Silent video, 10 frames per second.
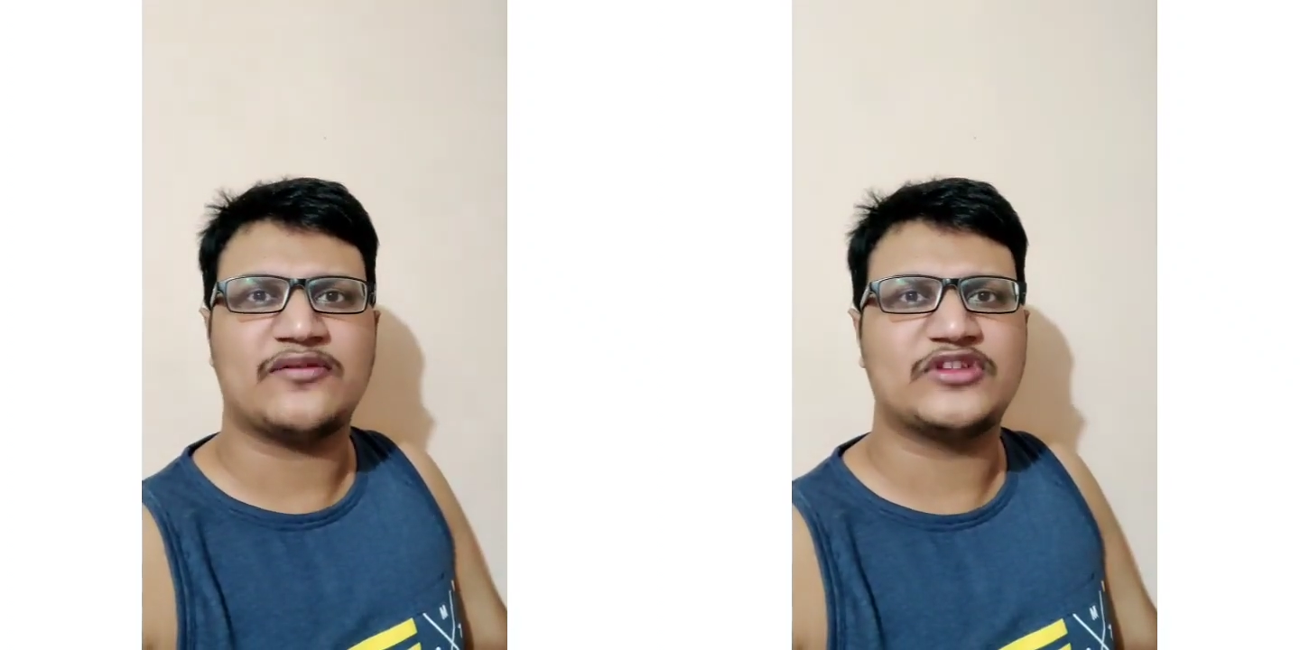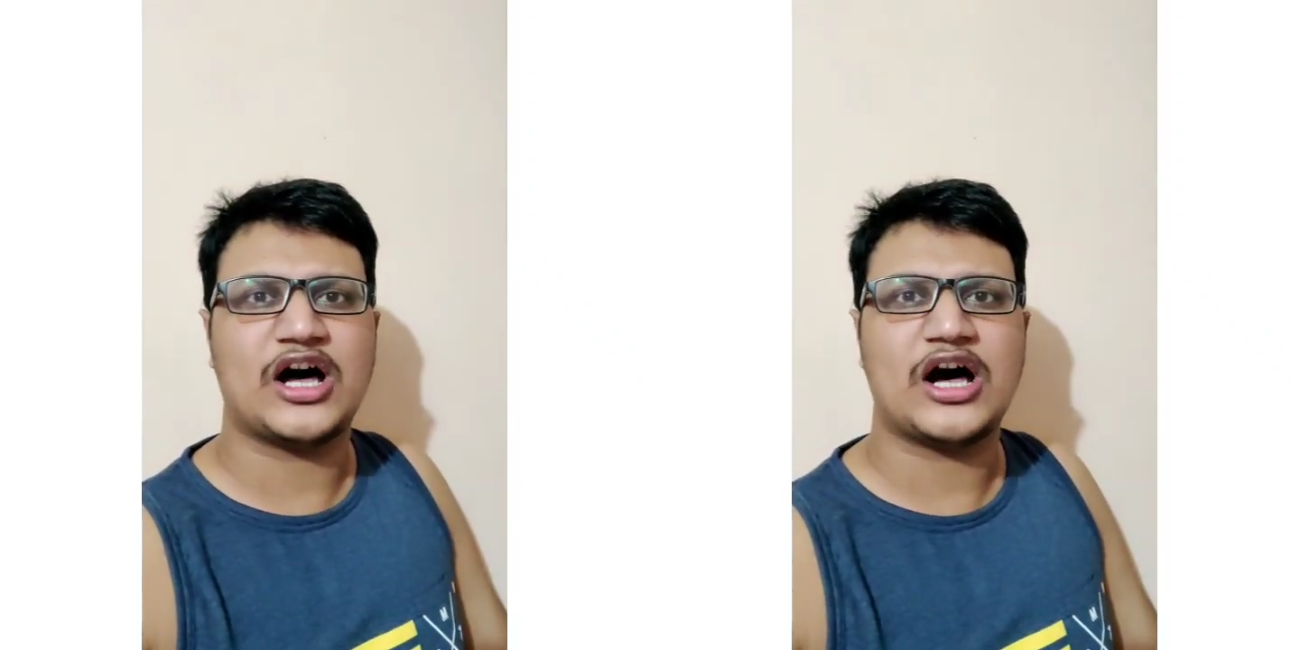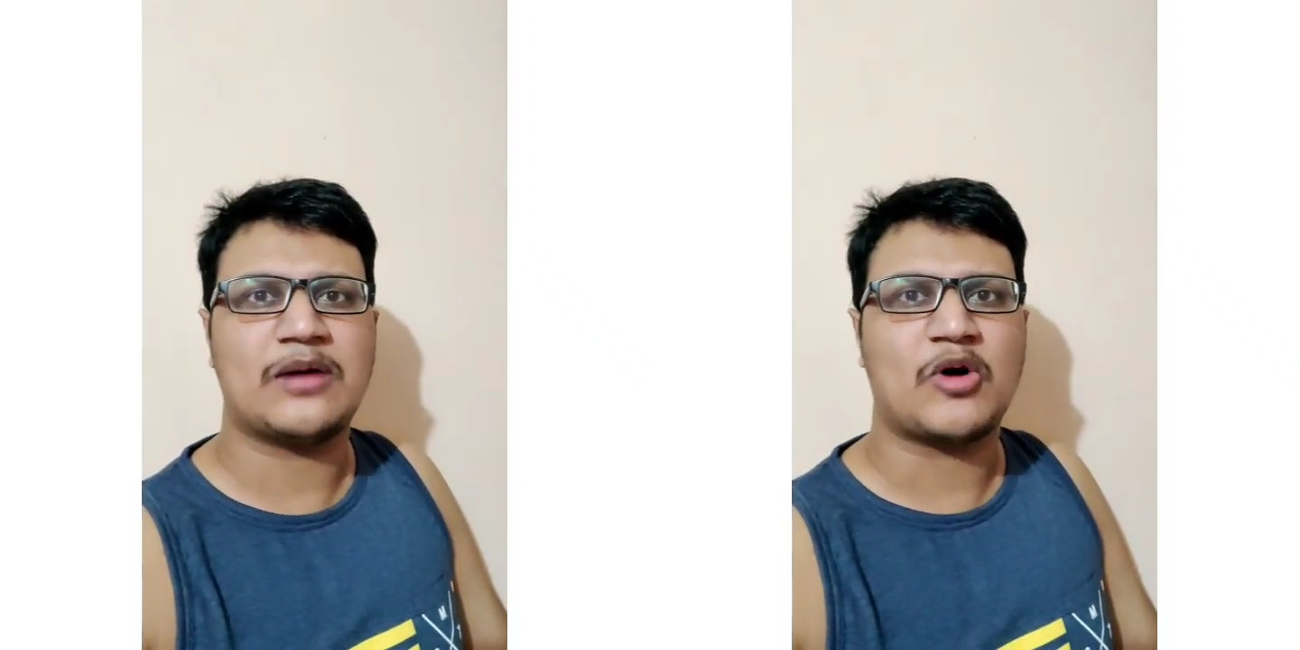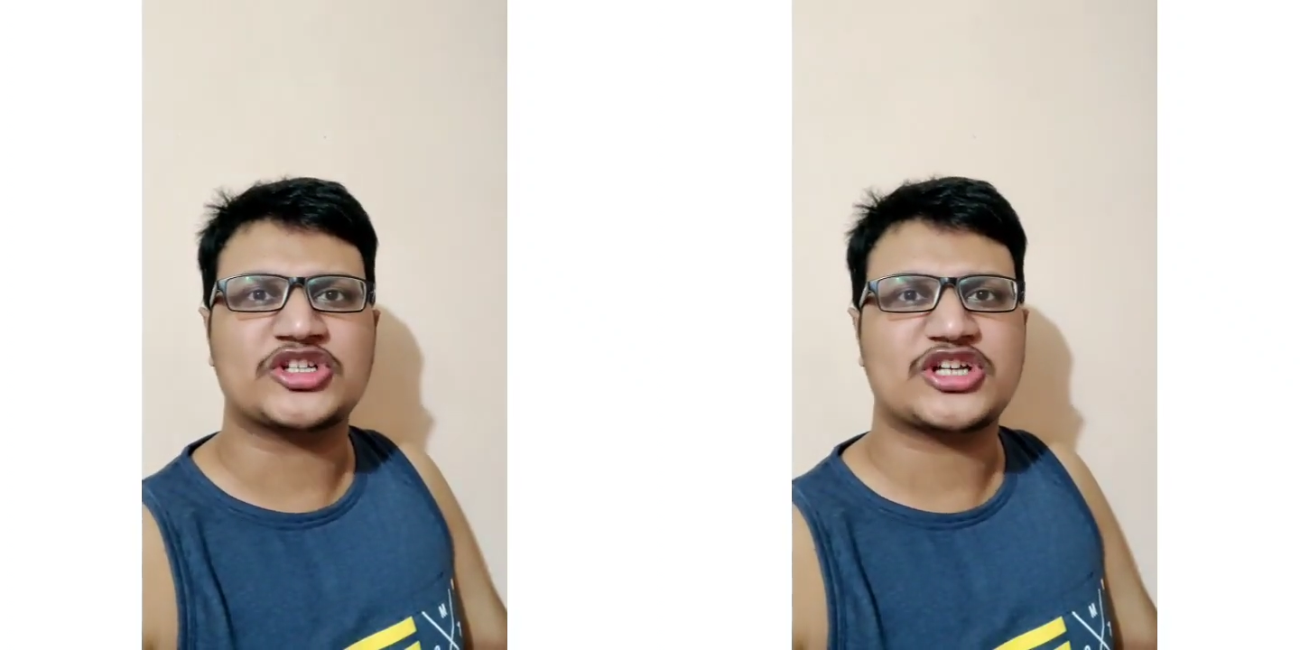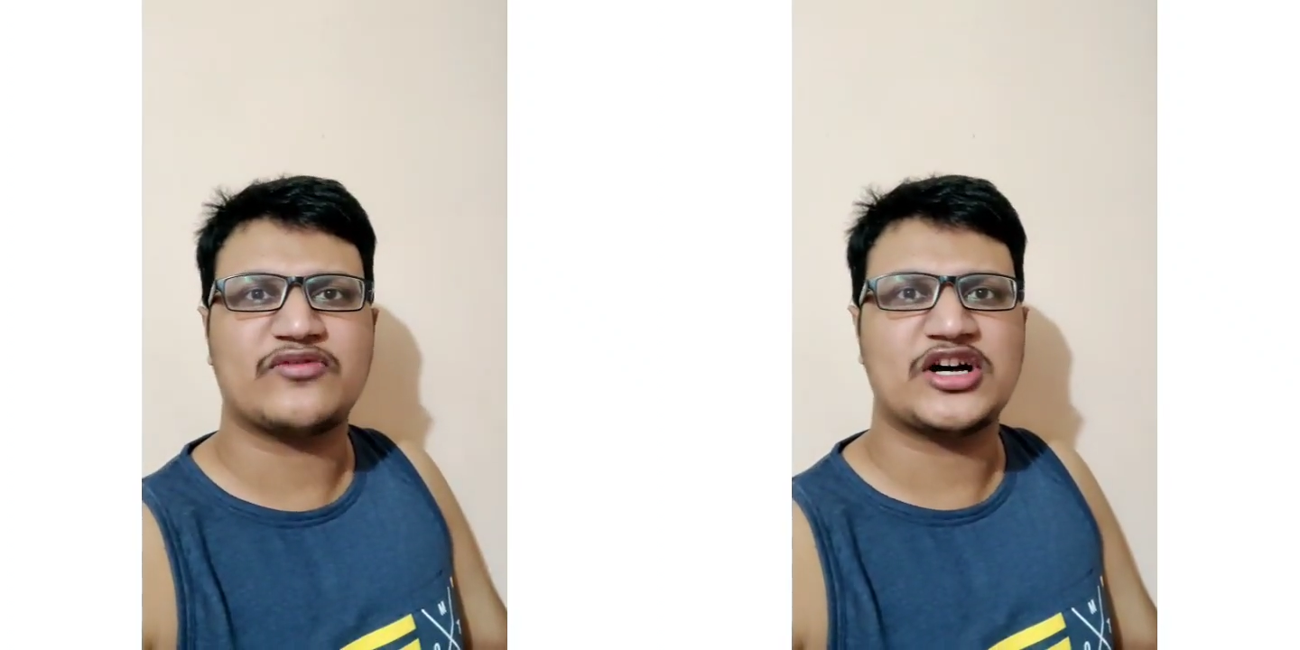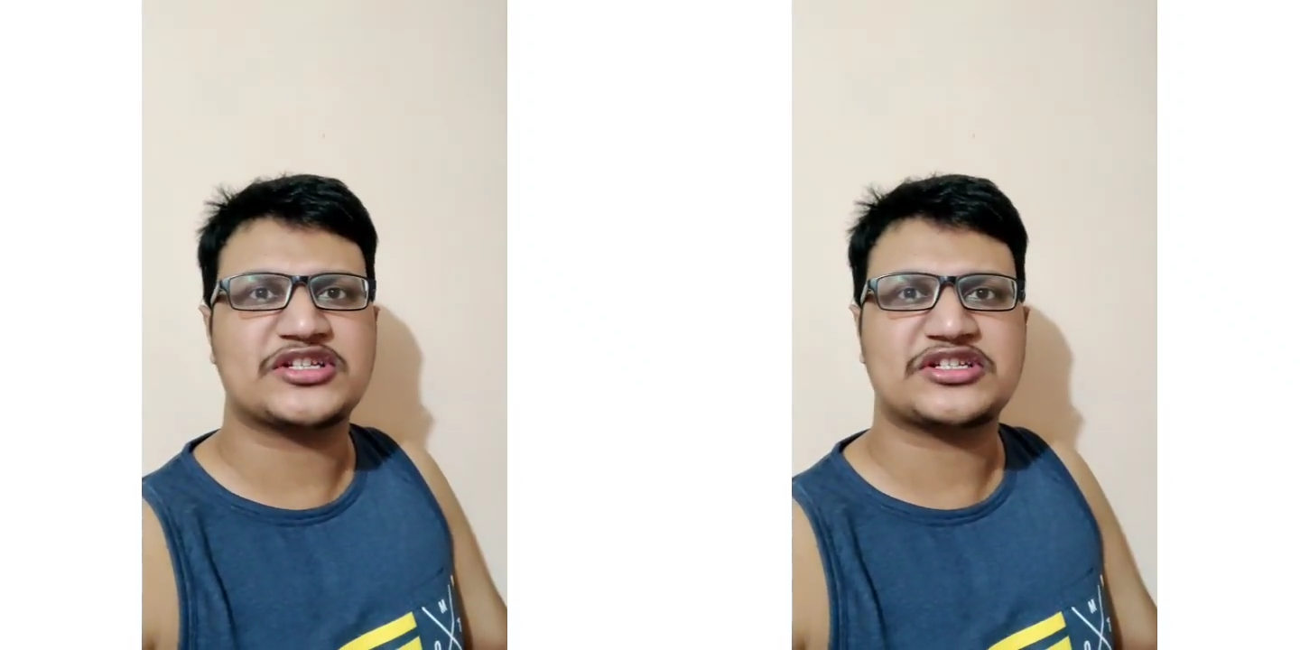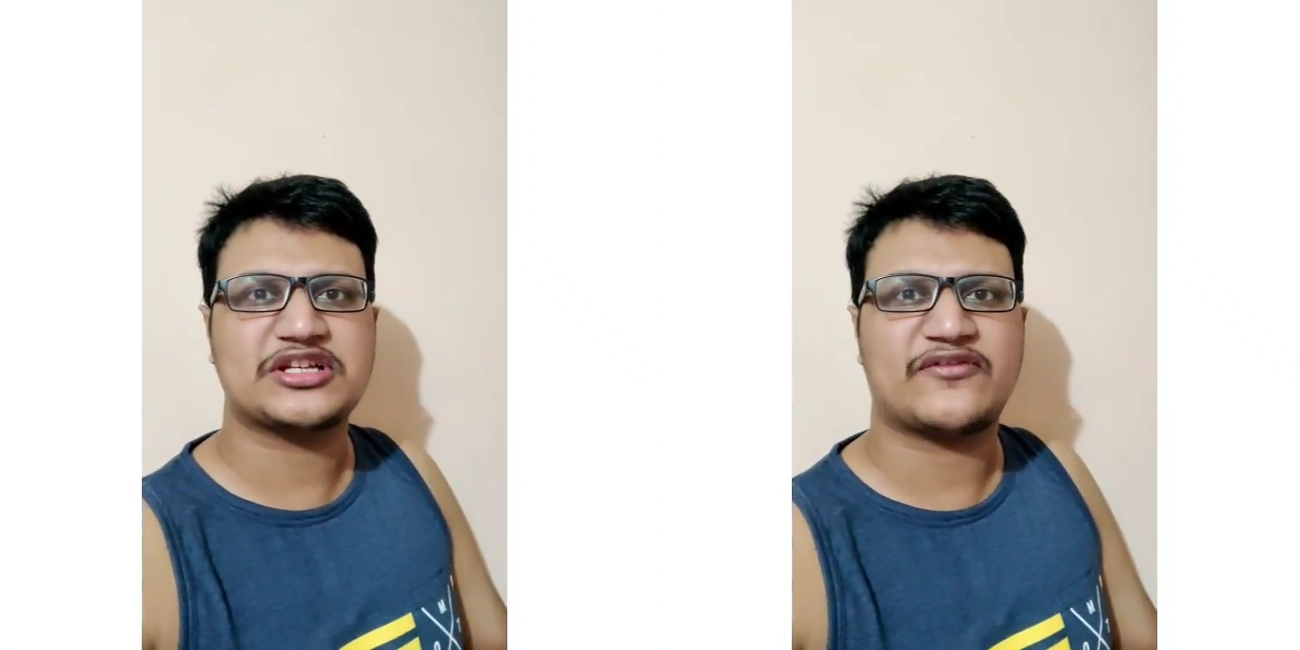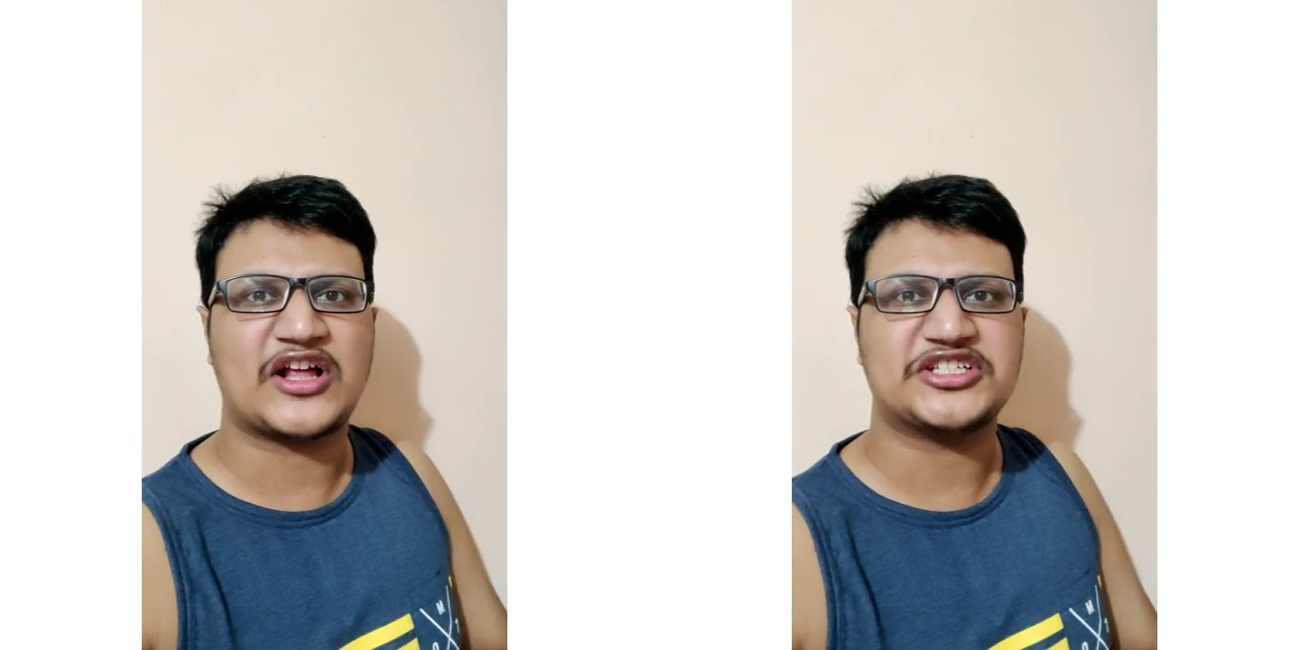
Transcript: of the MonsterVerse uh,